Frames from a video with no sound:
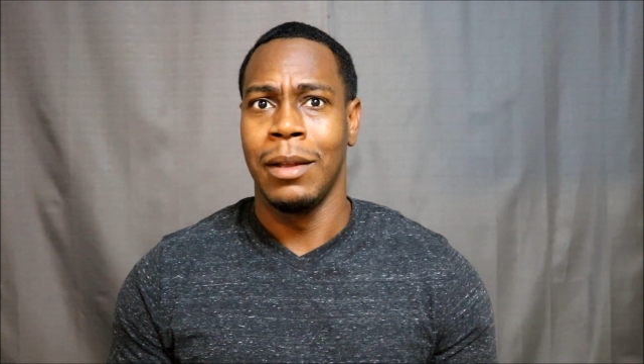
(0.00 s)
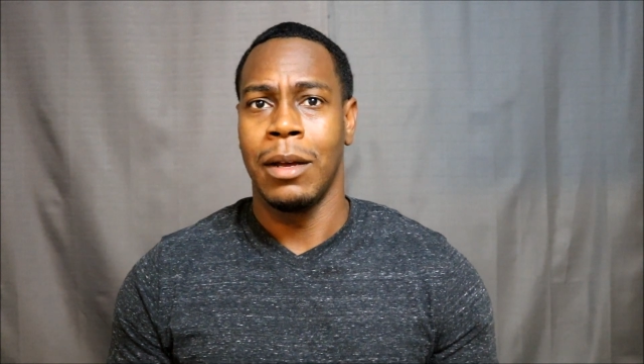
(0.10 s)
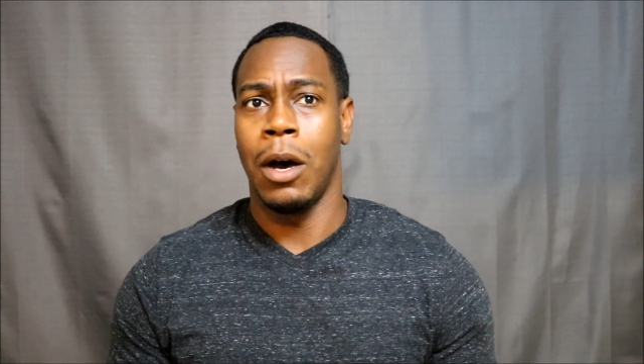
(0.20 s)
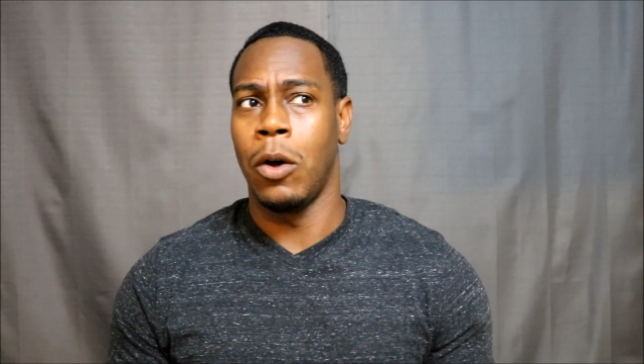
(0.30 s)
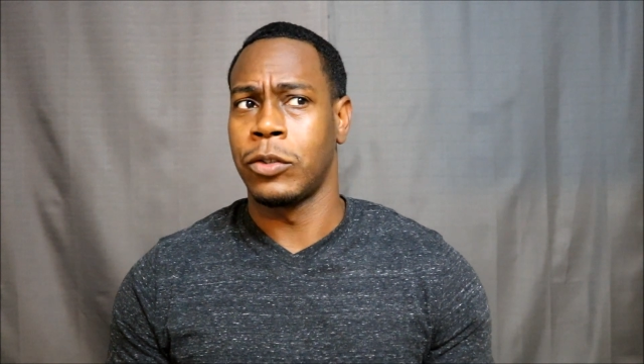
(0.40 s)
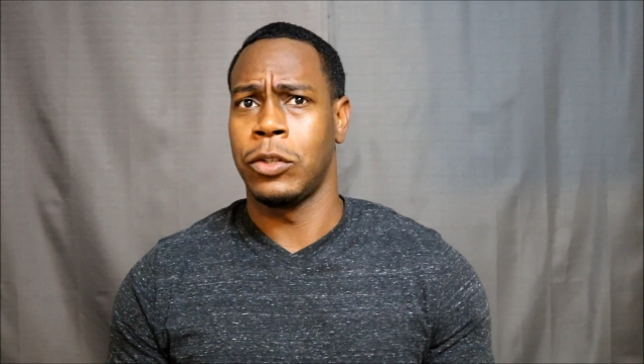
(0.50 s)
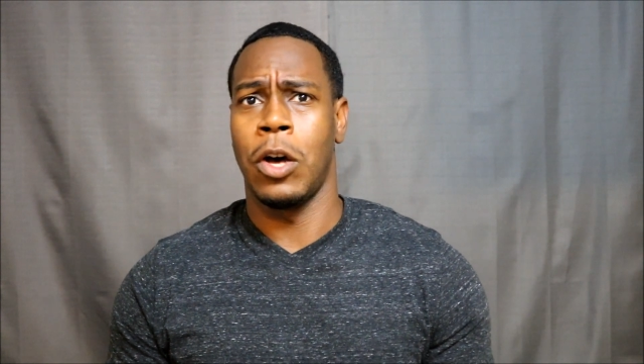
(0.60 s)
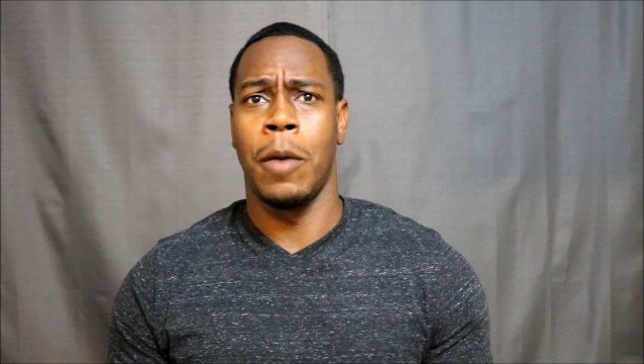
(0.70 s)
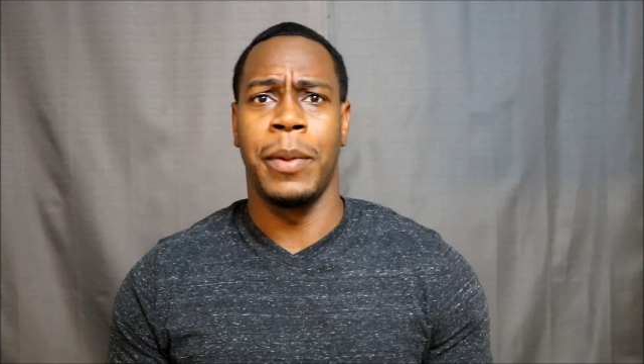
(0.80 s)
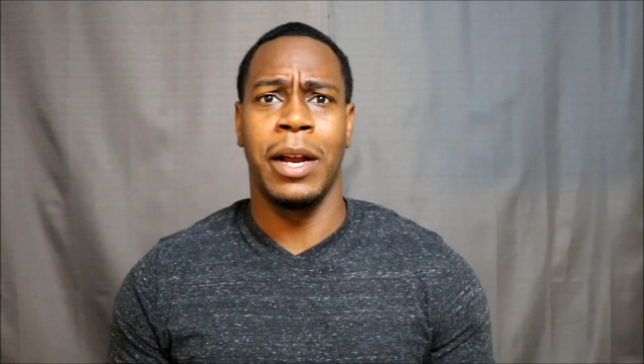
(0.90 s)
All it's because
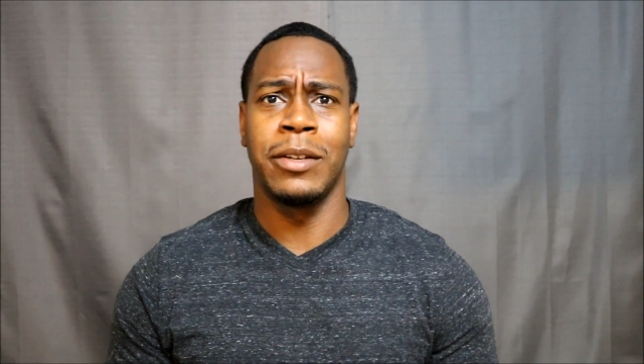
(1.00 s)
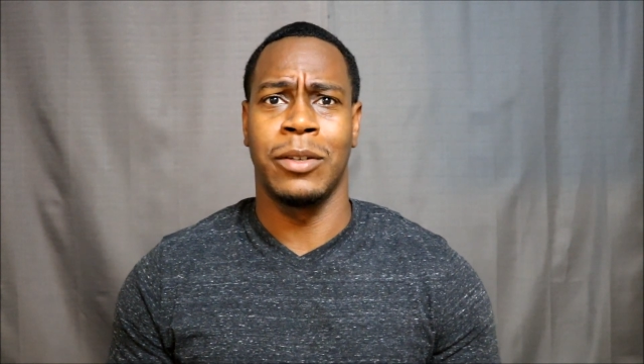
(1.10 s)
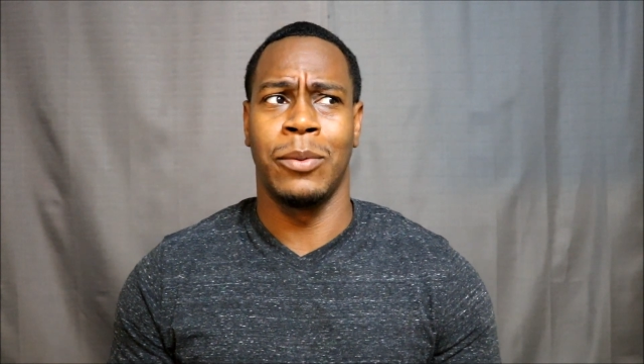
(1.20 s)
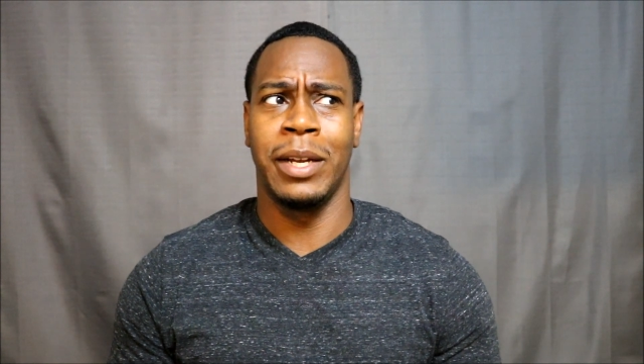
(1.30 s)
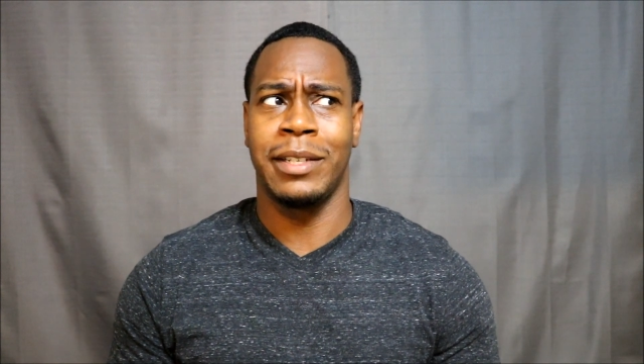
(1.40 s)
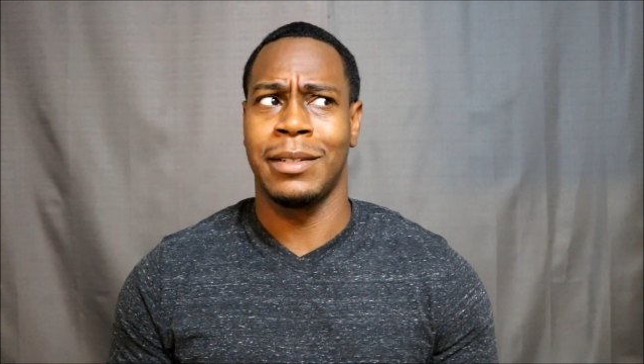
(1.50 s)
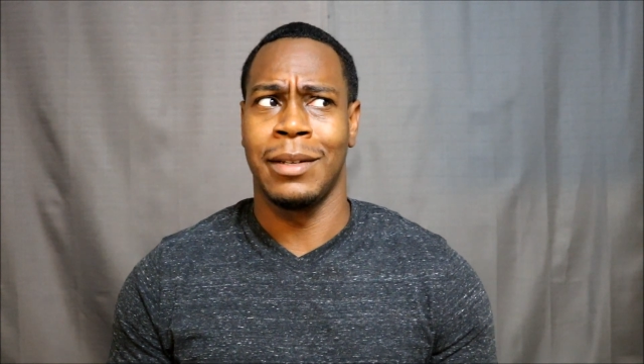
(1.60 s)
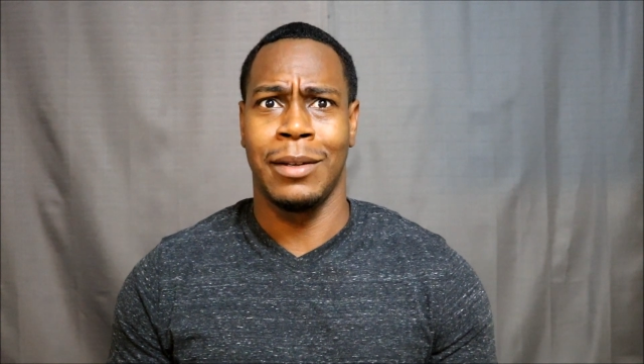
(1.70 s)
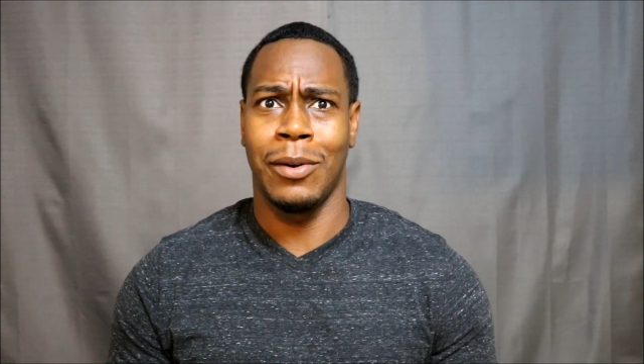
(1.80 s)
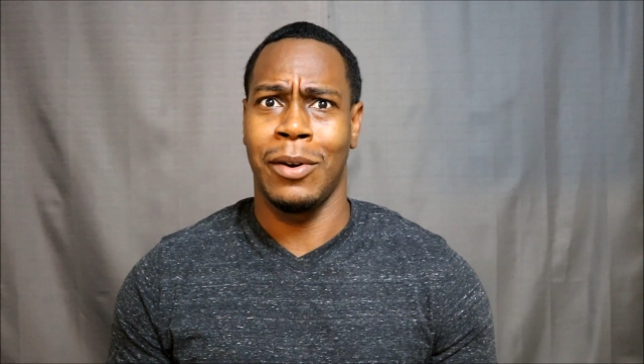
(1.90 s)
all players are rich.
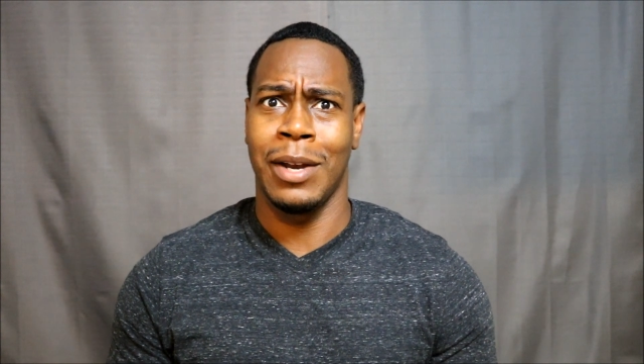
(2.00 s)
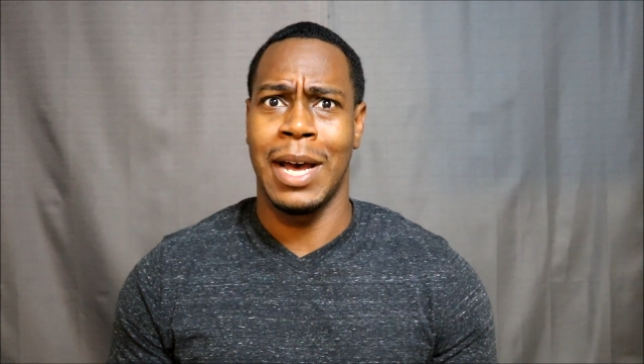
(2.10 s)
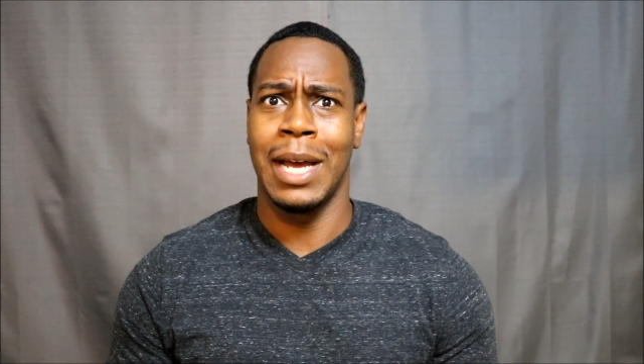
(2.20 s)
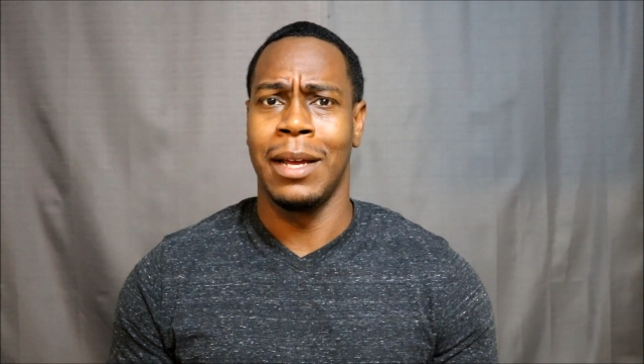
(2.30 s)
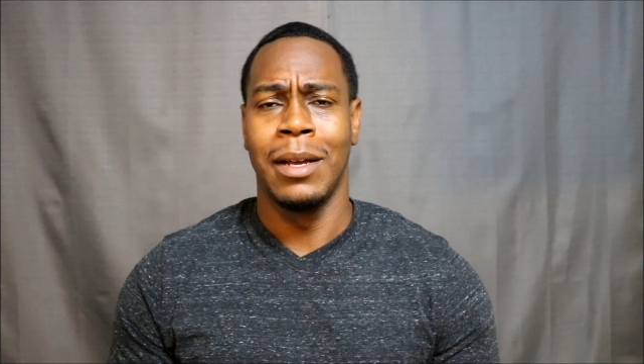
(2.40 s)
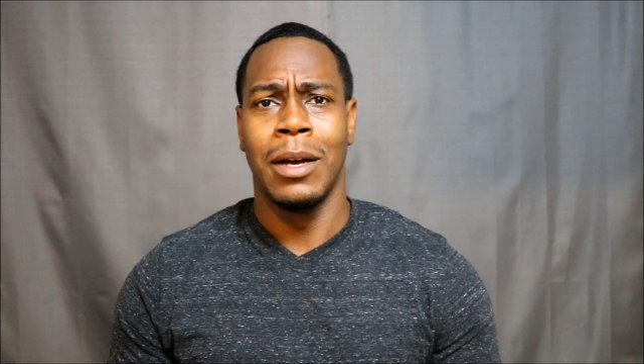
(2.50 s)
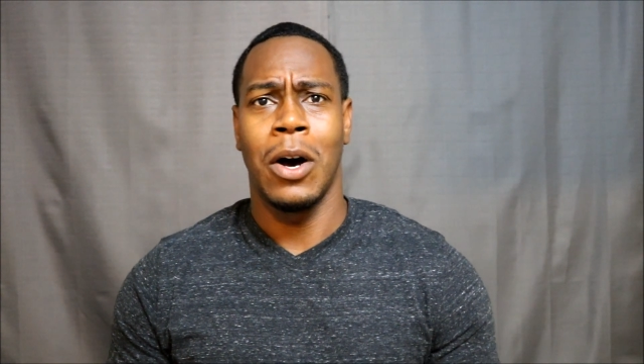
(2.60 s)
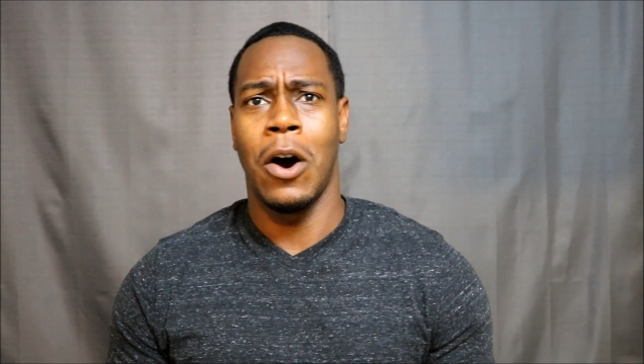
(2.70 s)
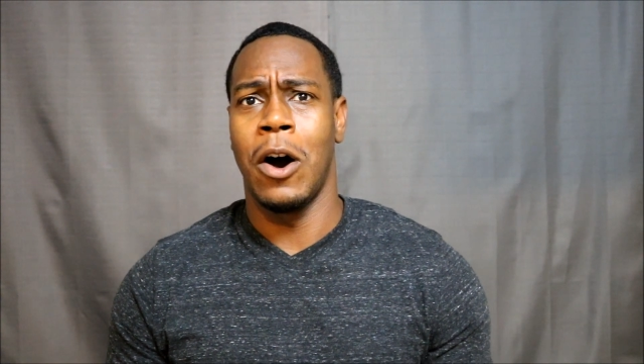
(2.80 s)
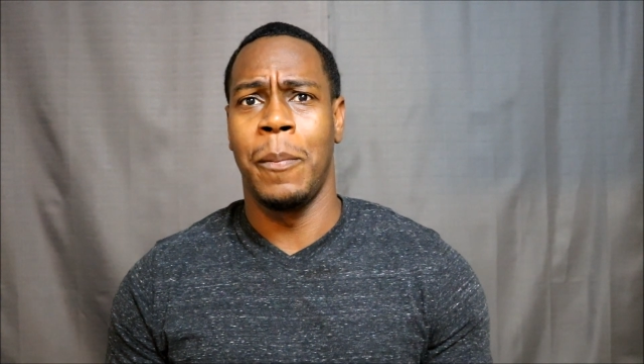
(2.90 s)
No, they're not.
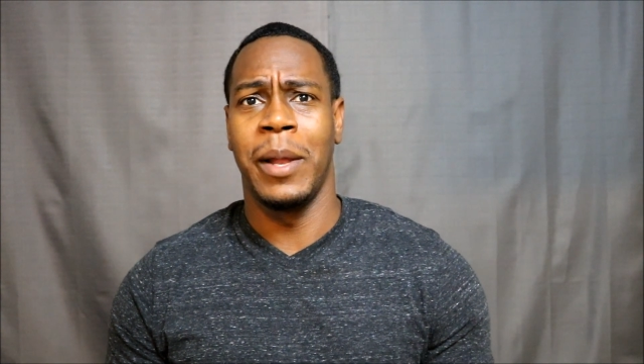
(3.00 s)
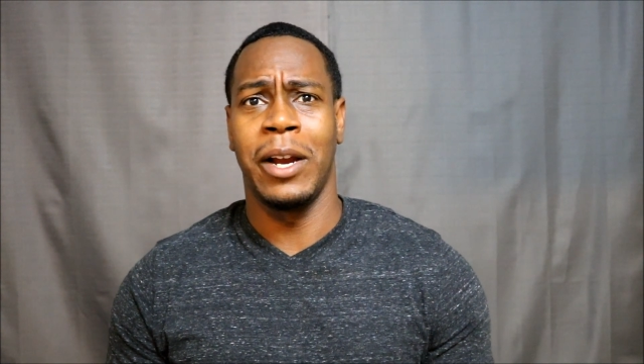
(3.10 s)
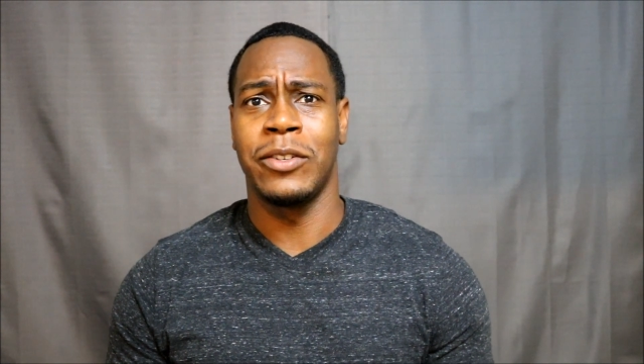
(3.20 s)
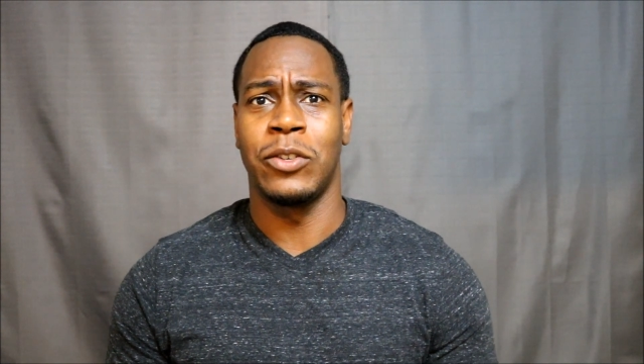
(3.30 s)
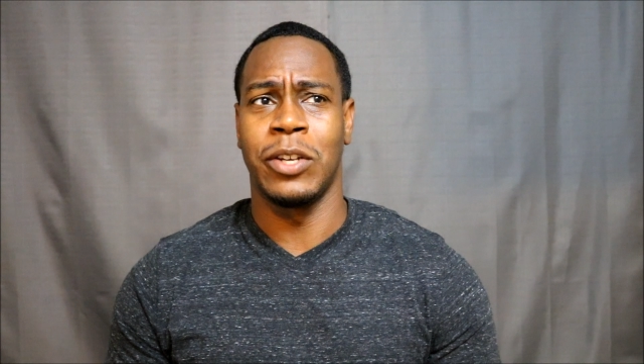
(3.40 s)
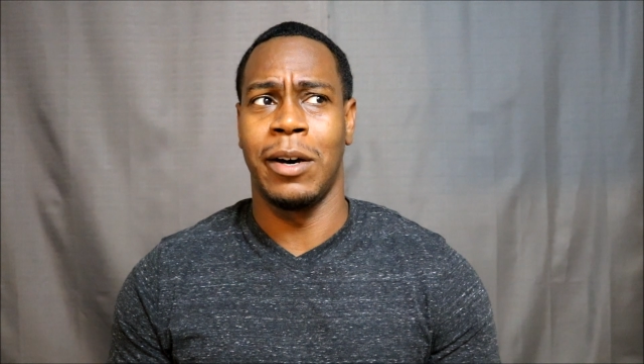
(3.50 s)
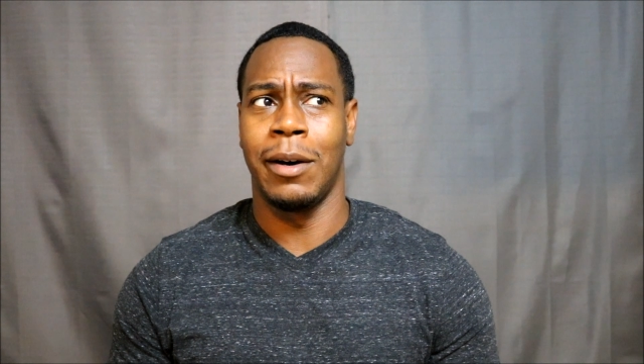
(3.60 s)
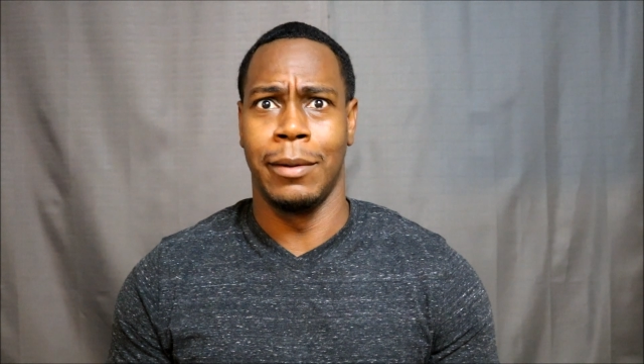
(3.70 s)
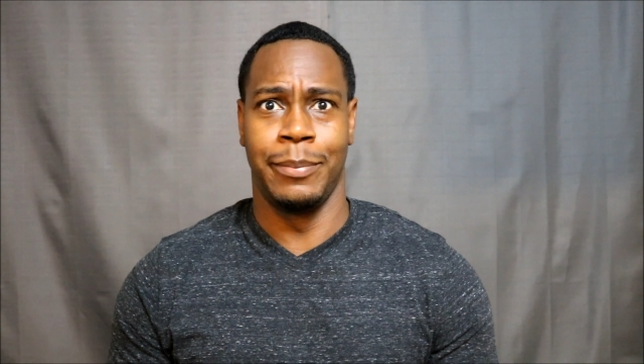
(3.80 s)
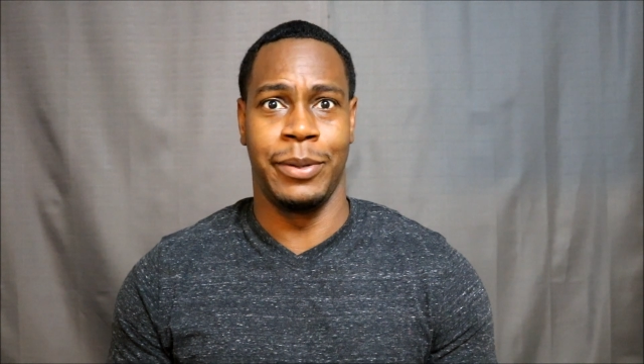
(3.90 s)
All players are tall.